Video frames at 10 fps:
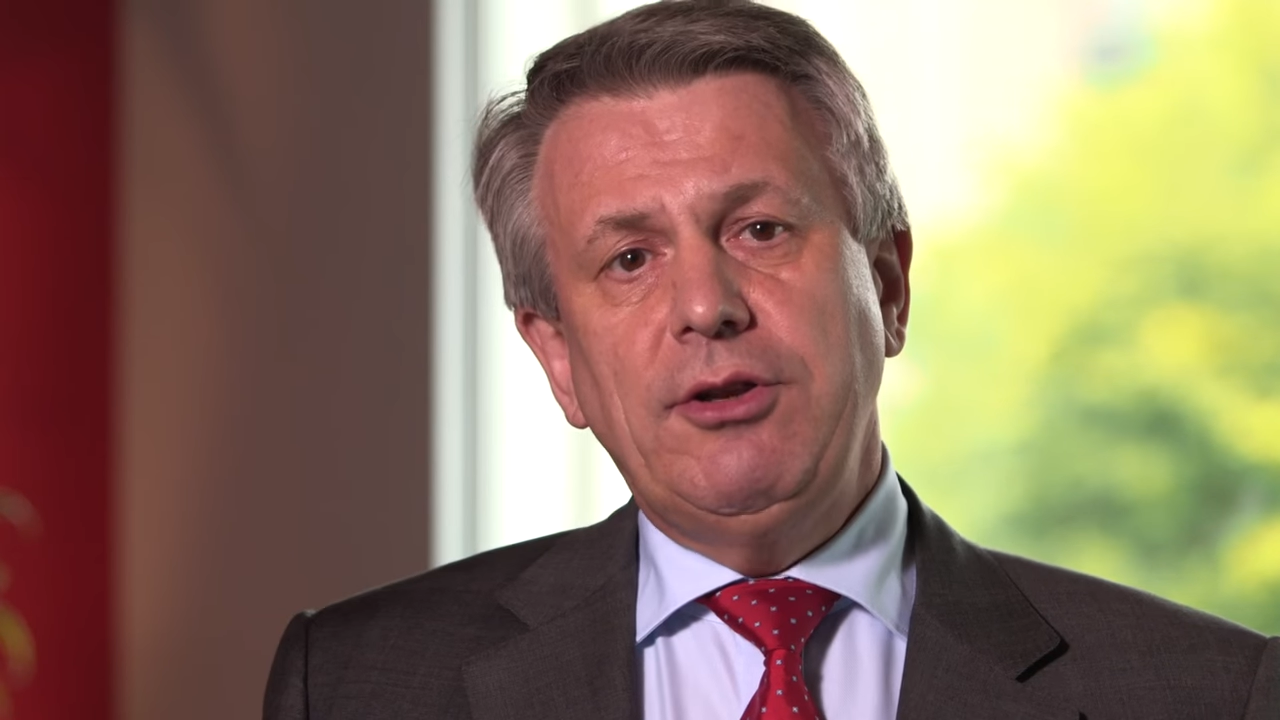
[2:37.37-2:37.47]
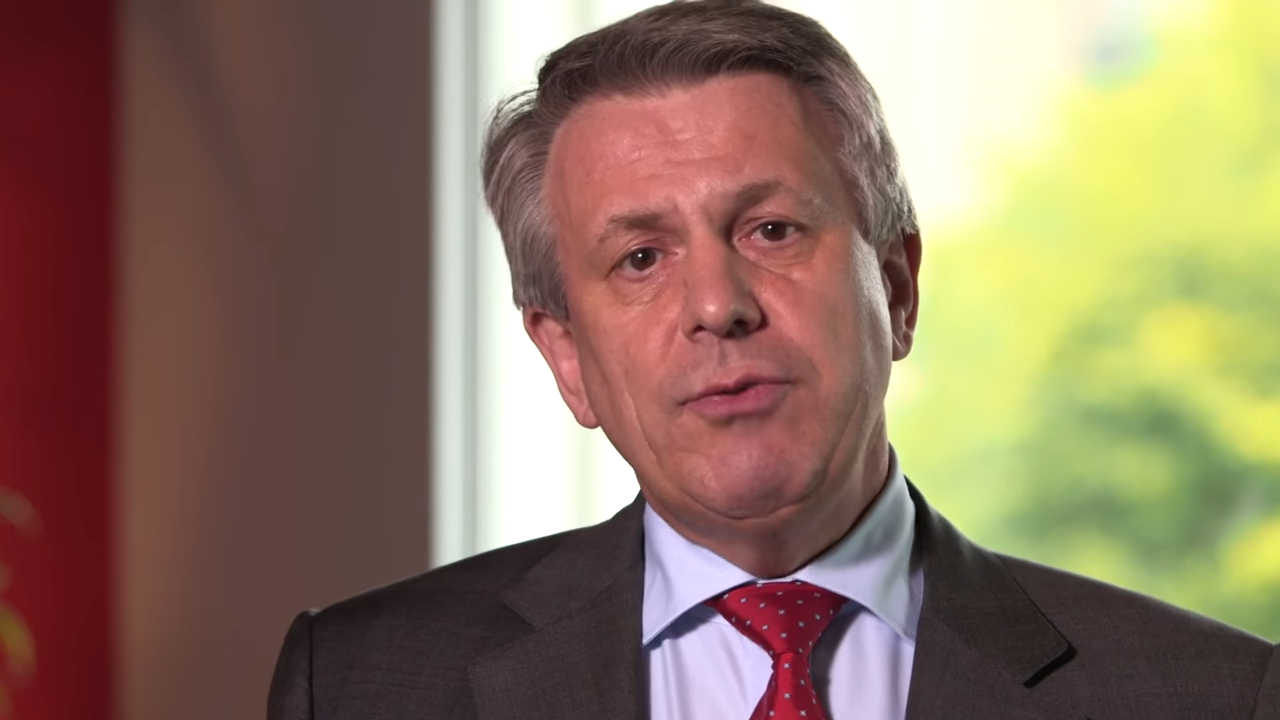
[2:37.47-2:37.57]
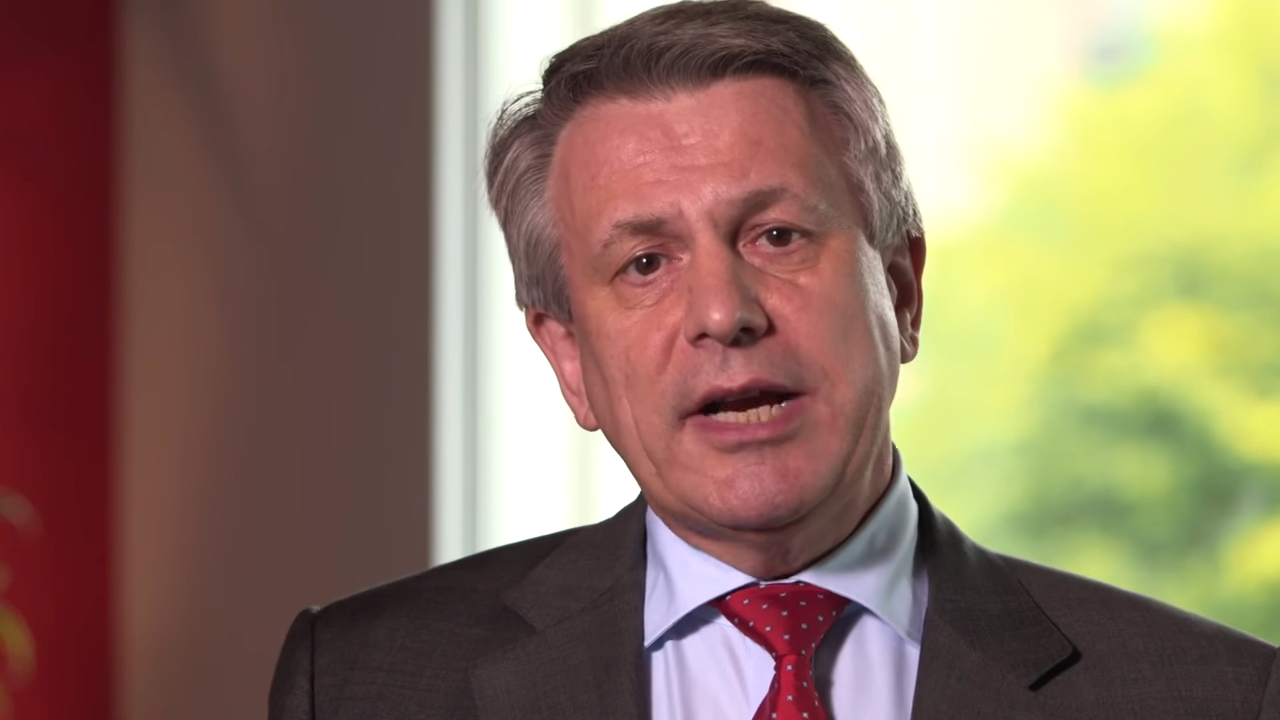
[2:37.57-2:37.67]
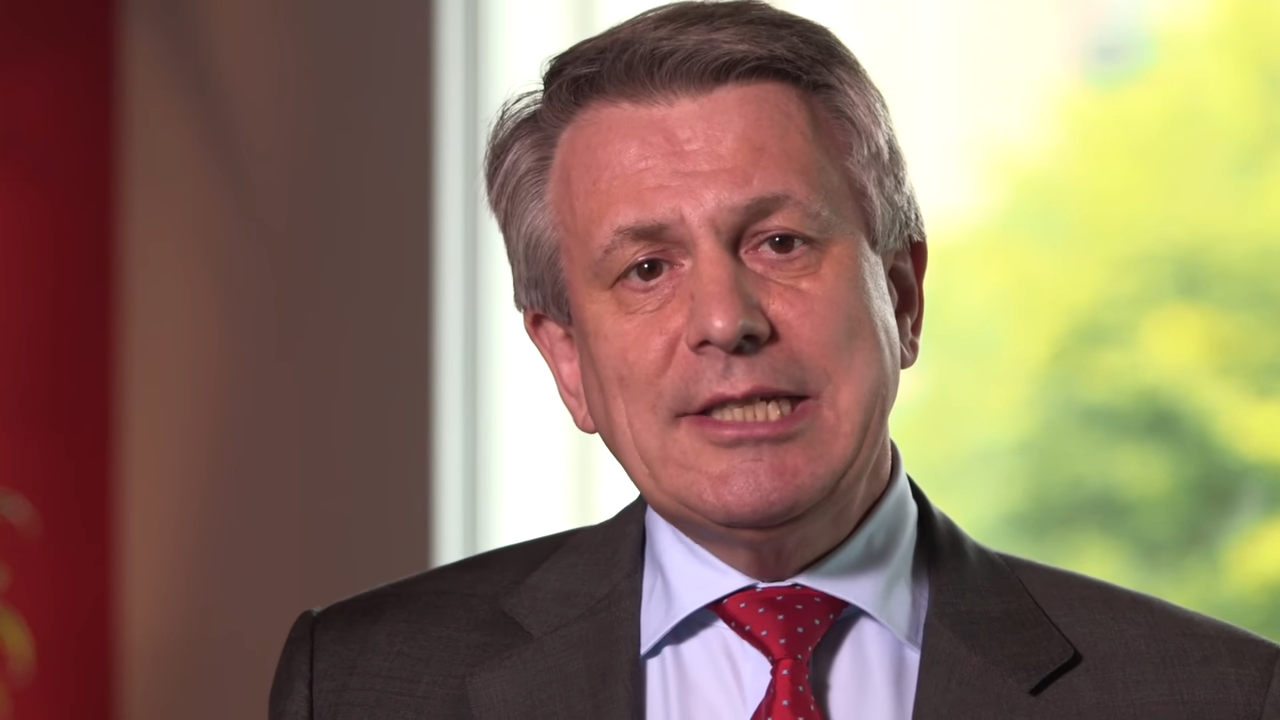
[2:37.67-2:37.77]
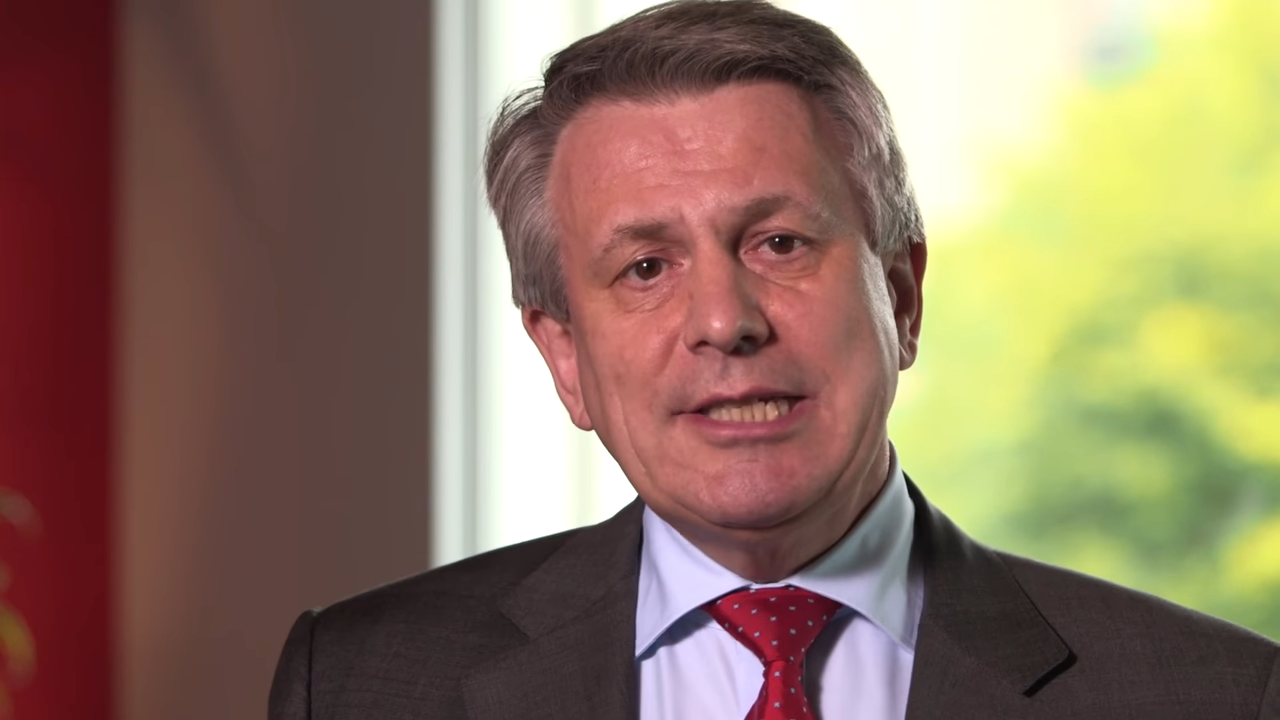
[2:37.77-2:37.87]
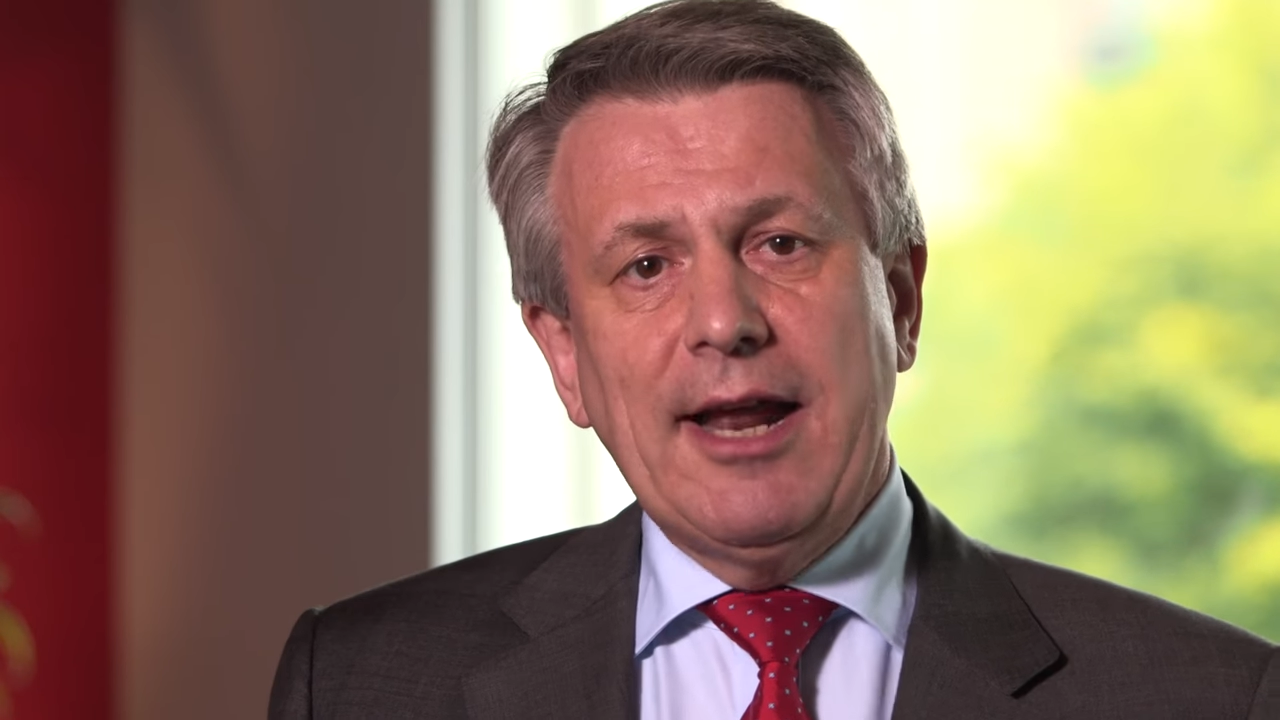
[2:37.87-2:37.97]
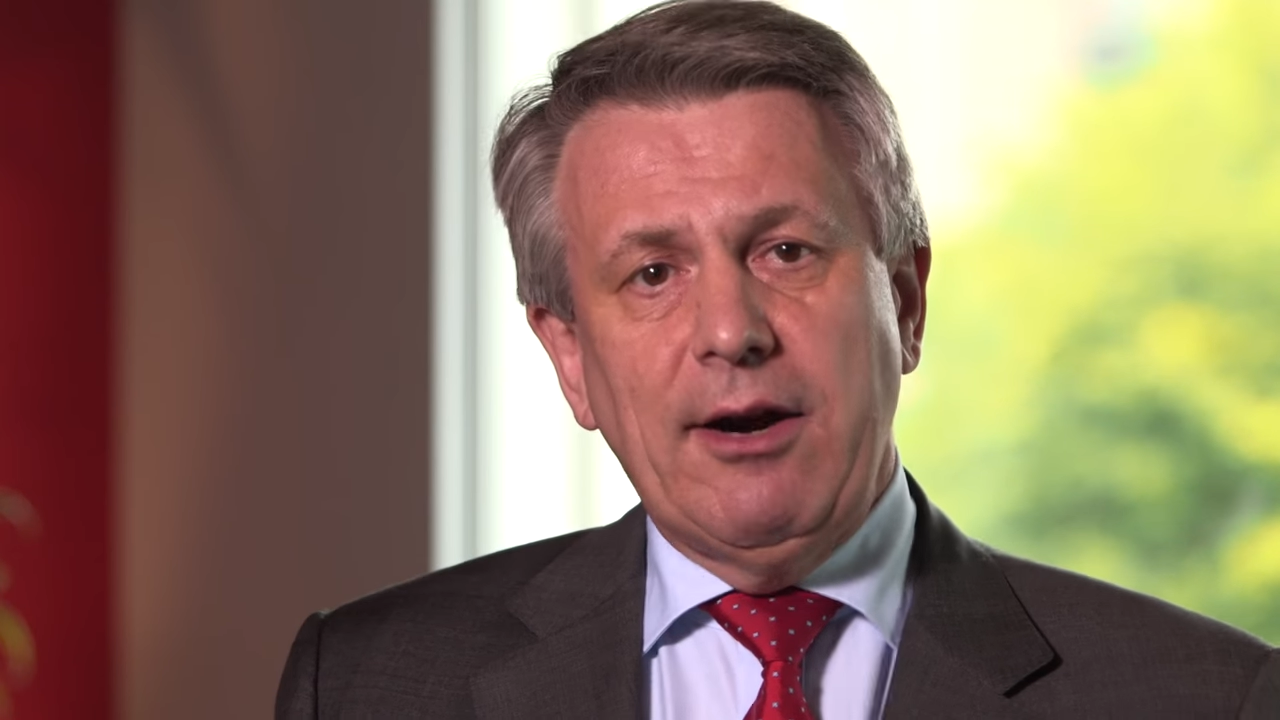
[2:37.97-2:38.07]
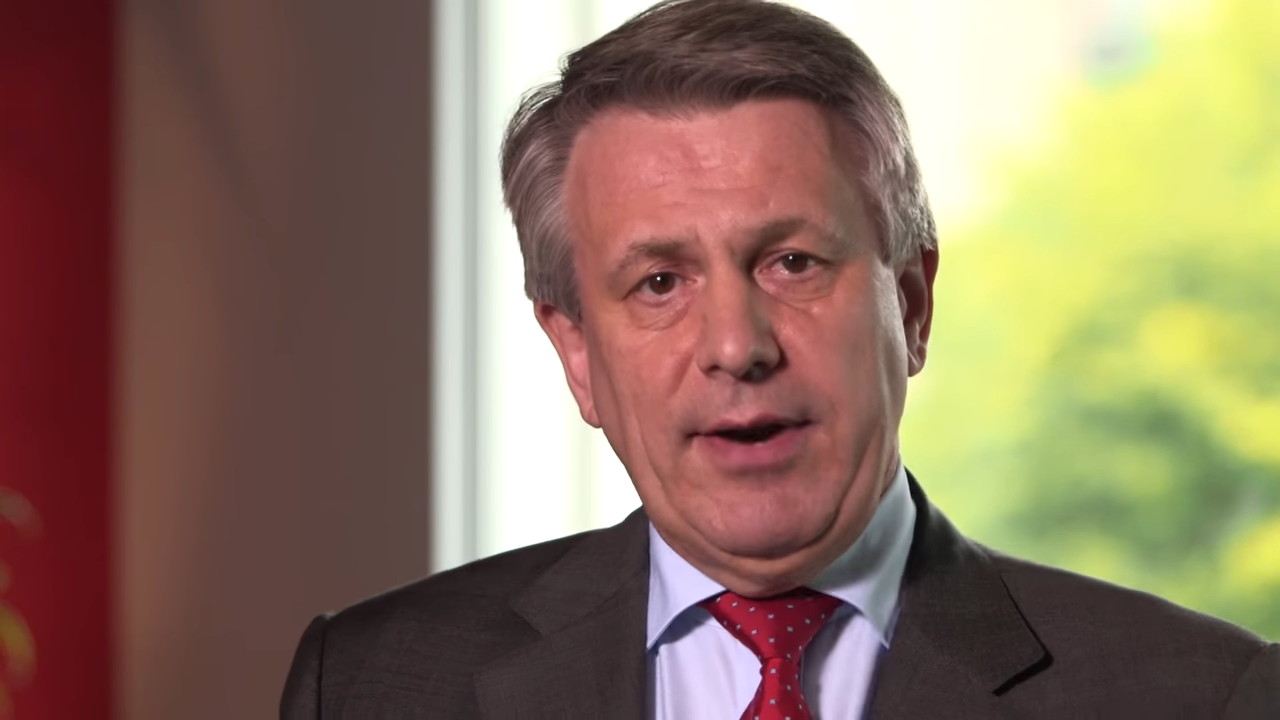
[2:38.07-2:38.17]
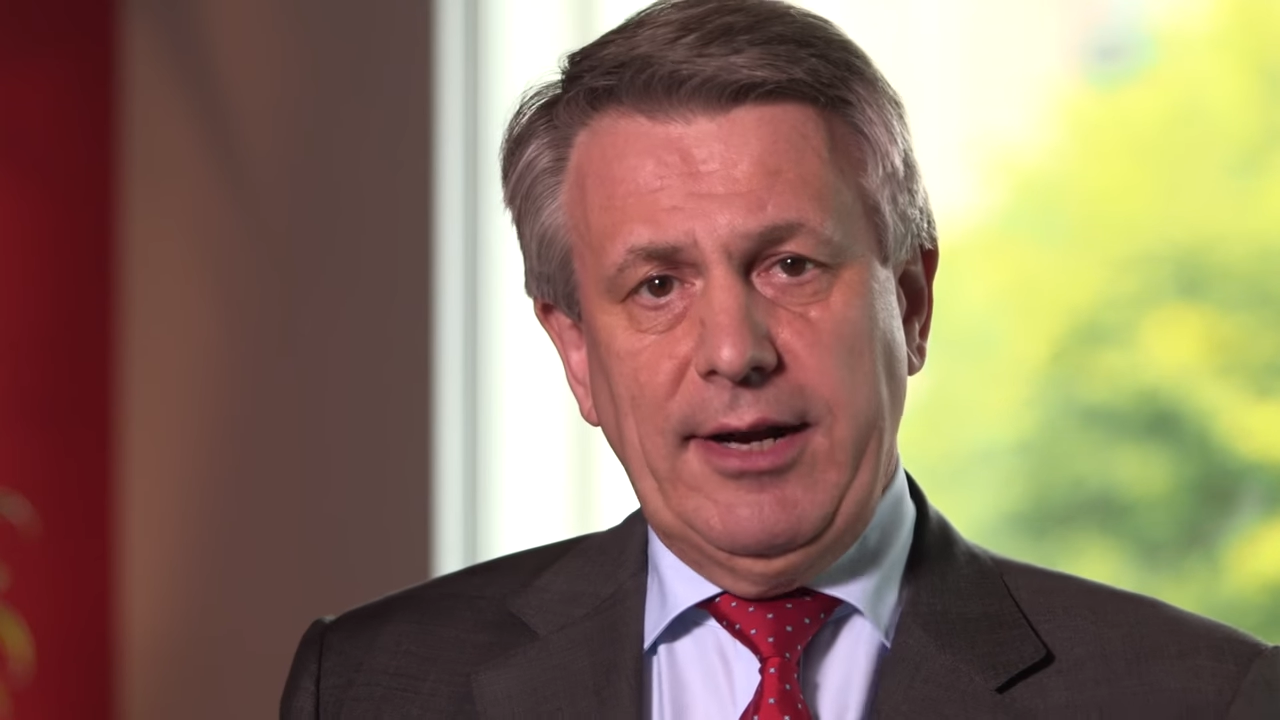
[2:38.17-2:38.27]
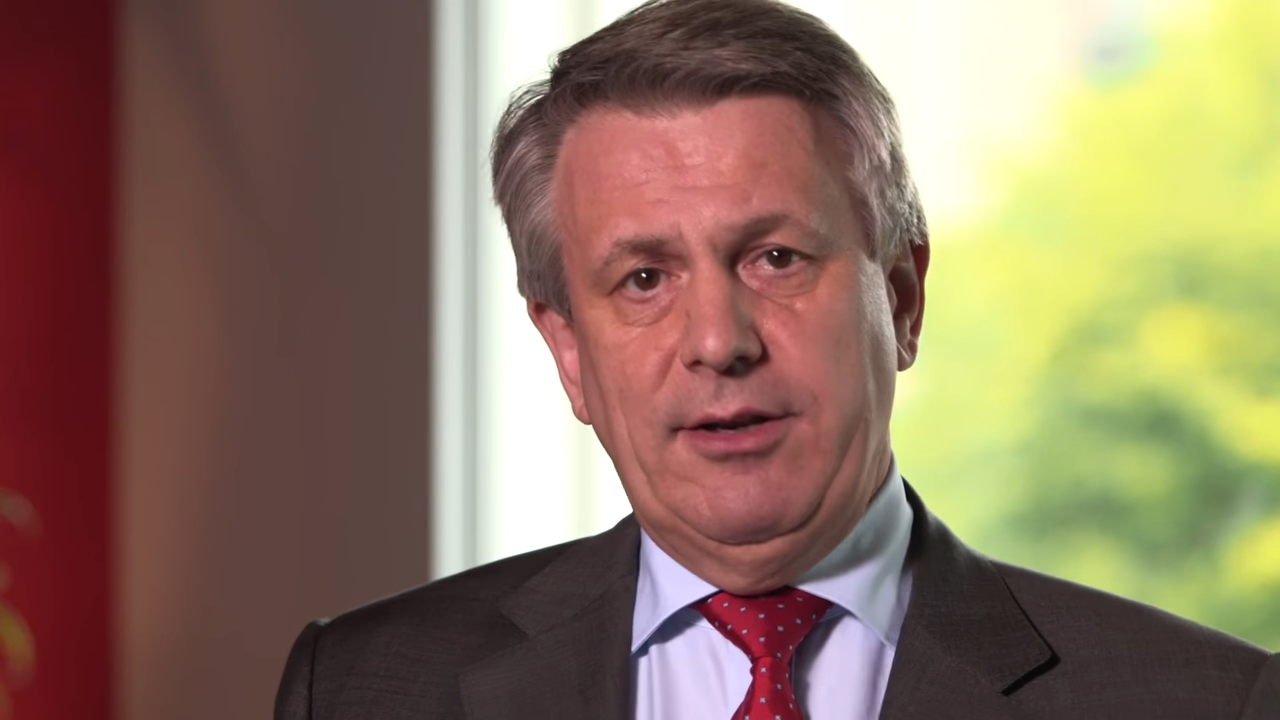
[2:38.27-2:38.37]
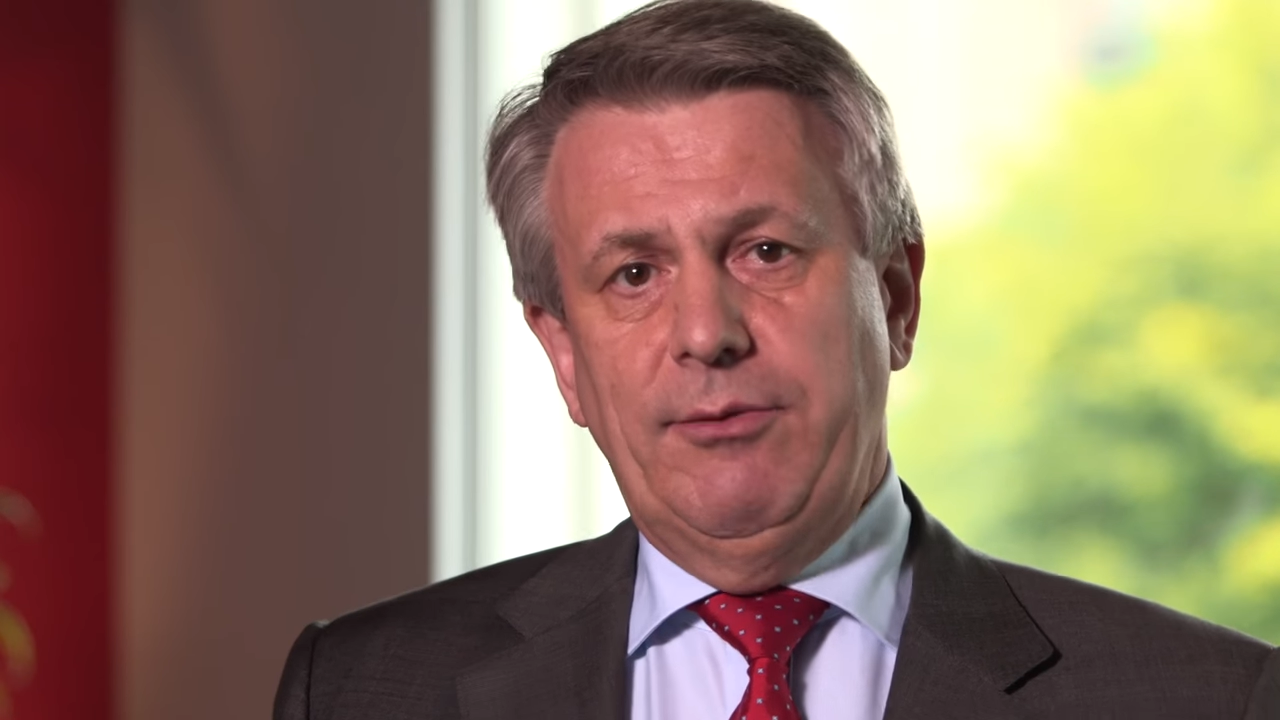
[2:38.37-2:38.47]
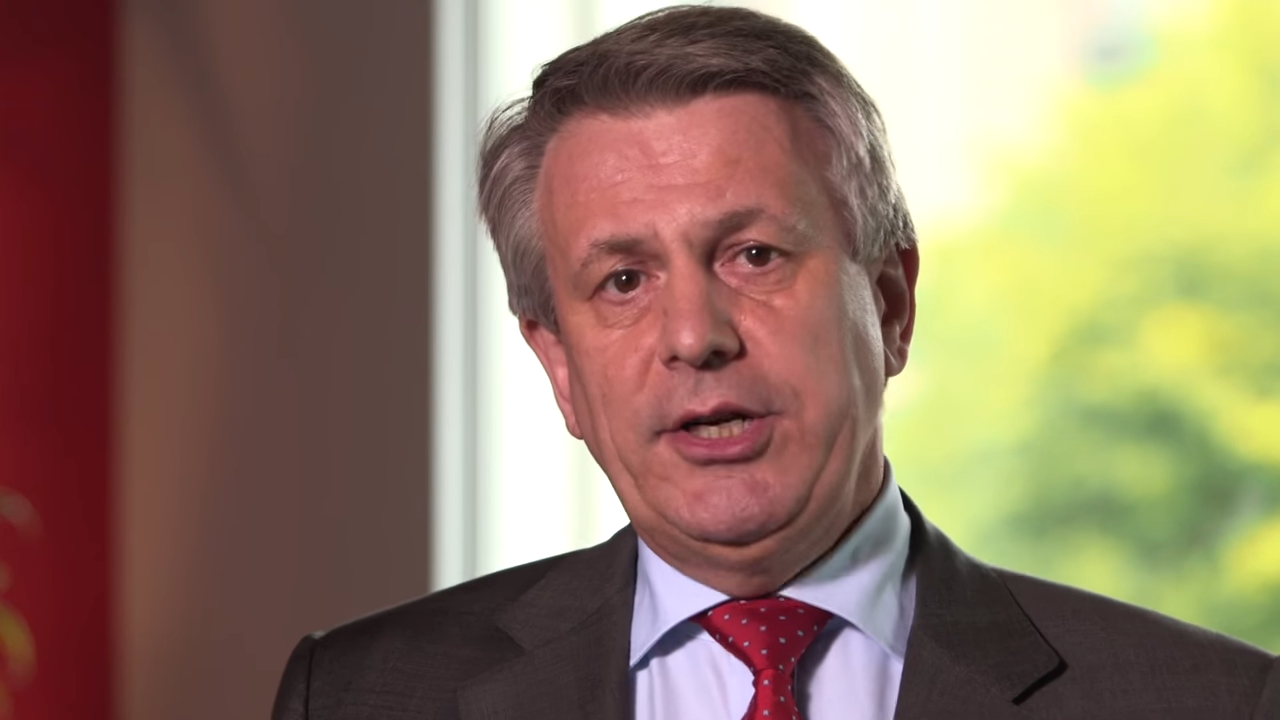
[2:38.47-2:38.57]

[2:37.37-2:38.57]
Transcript: to accelerate the